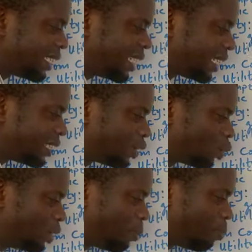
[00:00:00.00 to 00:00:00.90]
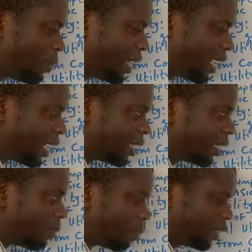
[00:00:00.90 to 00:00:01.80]
gets to the peak,
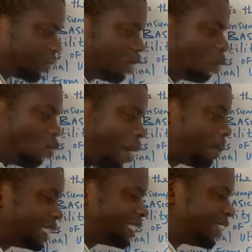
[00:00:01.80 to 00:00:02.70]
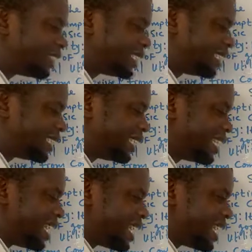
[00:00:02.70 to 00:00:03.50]
when marginal utility